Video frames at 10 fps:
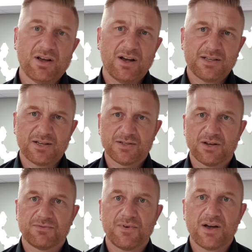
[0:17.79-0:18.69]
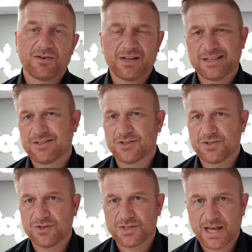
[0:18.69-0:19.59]
Oh, he's got his own phone. Let's just
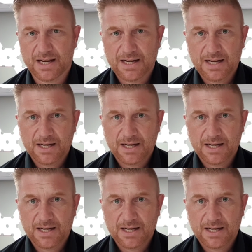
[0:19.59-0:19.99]
use that.